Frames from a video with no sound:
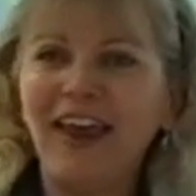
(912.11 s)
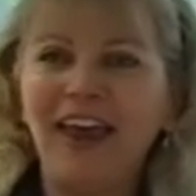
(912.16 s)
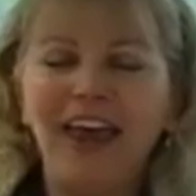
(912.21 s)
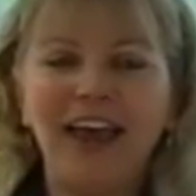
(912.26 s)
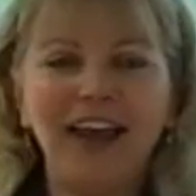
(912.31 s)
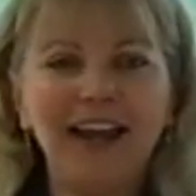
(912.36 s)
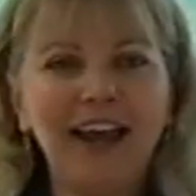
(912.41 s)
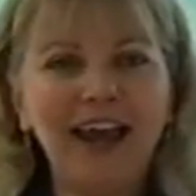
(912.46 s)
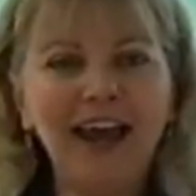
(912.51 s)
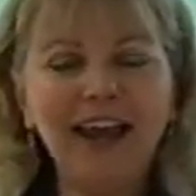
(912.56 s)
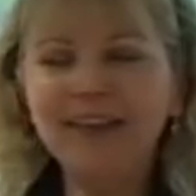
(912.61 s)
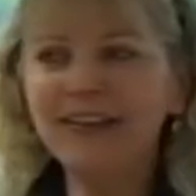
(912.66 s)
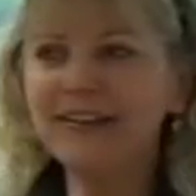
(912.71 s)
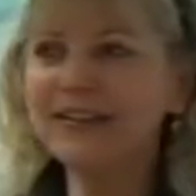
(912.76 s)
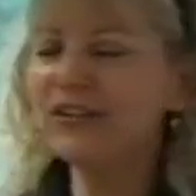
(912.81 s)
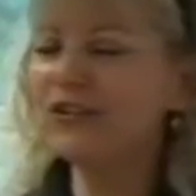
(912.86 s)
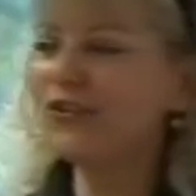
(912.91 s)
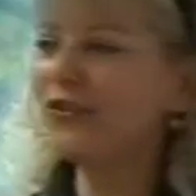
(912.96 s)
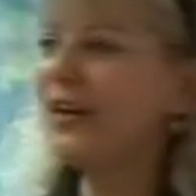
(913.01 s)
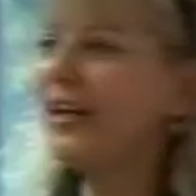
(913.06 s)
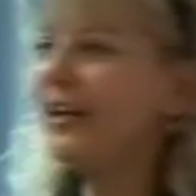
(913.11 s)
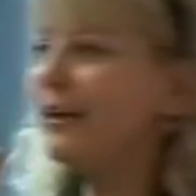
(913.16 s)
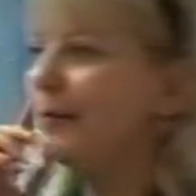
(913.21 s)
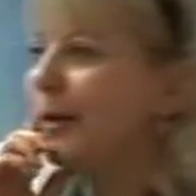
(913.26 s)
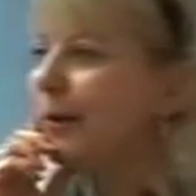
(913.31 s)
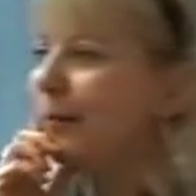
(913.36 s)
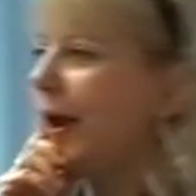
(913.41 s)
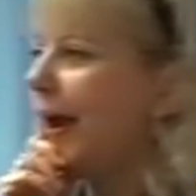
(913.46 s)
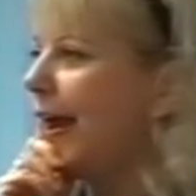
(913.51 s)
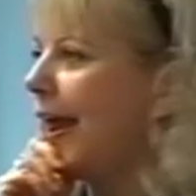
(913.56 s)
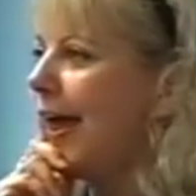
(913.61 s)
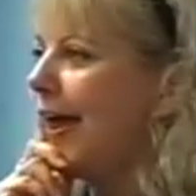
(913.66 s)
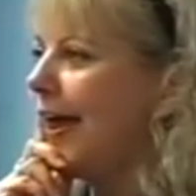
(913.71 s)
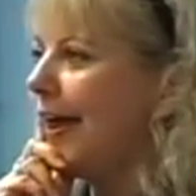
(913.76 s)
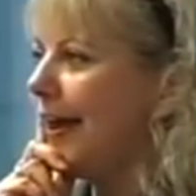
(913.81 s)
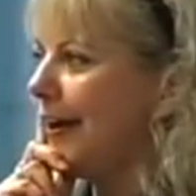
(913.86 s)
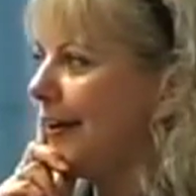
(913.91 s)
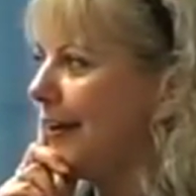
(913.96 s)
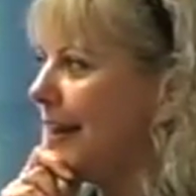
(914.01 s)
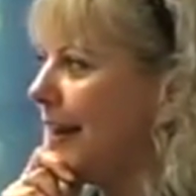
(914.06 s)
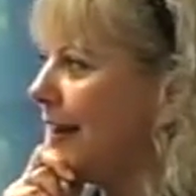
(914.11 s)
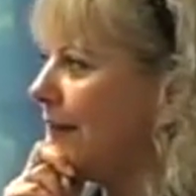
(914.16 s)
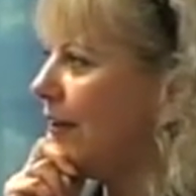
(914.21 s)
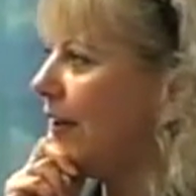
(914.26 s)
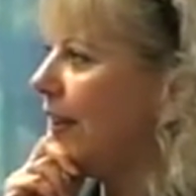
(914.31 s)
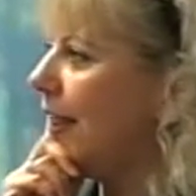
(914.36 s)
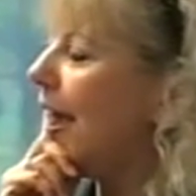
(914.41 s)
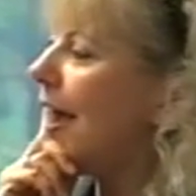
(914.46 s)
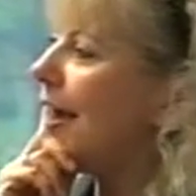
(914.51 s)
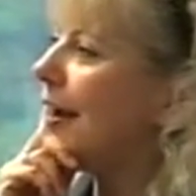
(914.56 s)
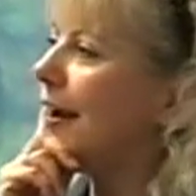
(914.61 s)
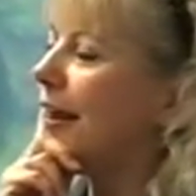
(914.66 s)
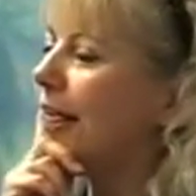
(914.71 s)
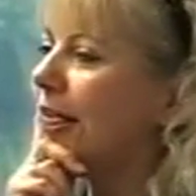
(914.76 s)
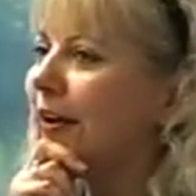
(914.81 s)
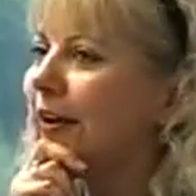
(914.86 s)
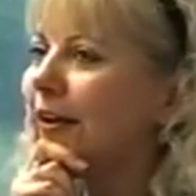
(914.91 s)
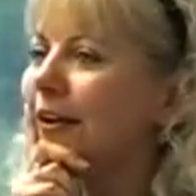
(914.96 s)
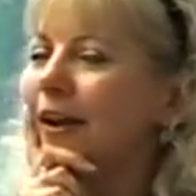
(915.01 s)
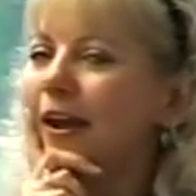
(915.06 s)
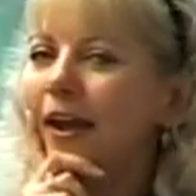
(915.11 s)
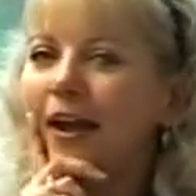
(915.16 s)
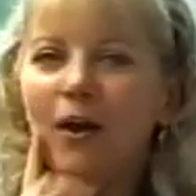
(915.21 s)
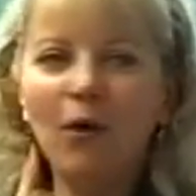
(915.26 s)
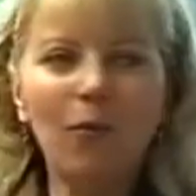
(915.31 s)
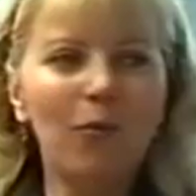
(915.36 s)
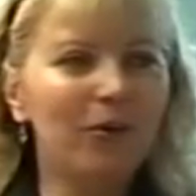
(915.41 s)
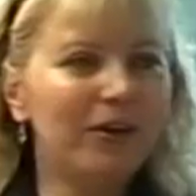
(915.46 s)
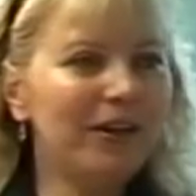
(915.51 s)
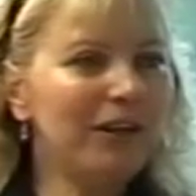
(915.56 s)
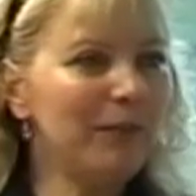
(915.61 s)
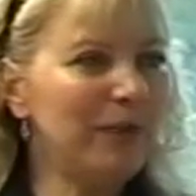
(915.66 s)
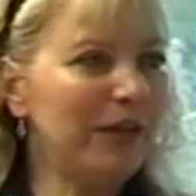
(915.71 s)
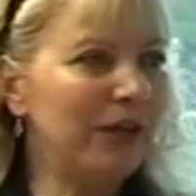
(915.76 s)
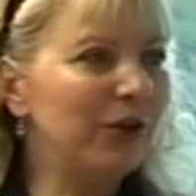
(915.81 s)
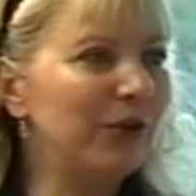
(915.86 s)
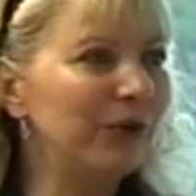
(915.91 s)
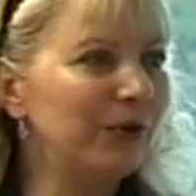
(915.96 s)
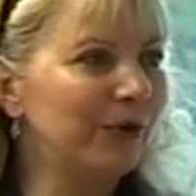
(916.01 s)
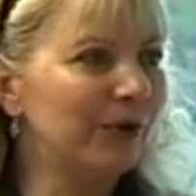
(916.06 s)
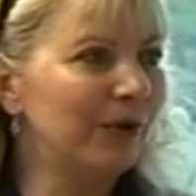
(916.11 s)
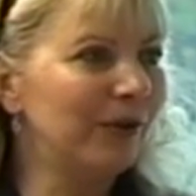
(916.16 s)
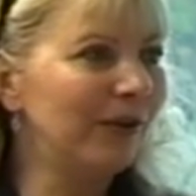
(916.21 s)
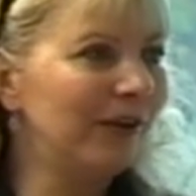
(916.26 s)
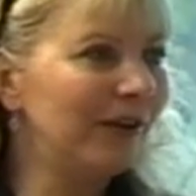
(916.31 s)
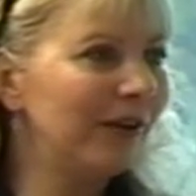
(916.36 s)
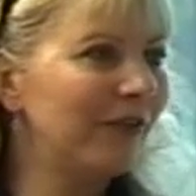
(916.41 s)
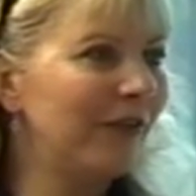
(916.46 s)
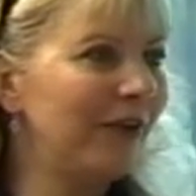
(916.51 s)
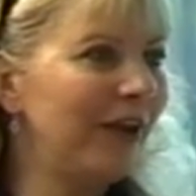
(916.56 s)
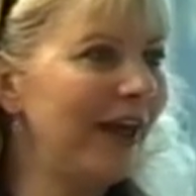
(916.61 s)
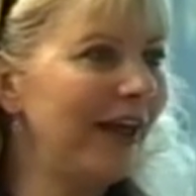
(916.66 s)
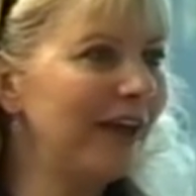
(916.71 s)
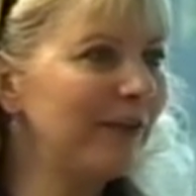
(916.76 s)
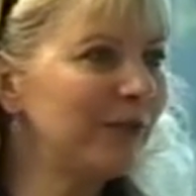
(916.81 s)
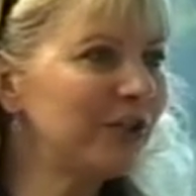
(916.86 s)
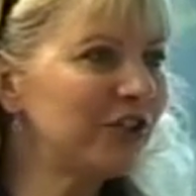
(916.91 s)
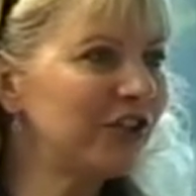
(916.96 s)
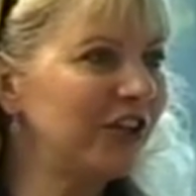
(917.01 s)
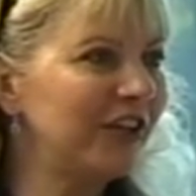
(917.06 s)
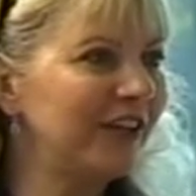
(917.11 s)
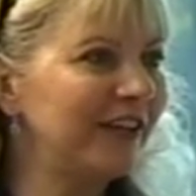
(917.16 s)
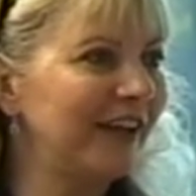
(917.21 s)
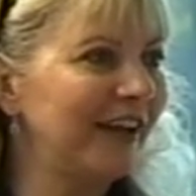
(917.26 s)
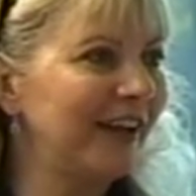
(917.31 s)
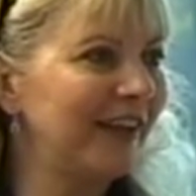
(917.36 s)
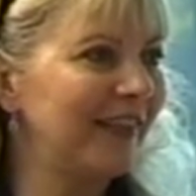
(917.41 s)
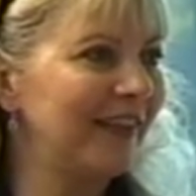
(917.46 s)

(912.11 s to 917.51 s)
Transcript: And I had this dream in my head. Even then, I thought, wouldn't it be cool if we had a machine like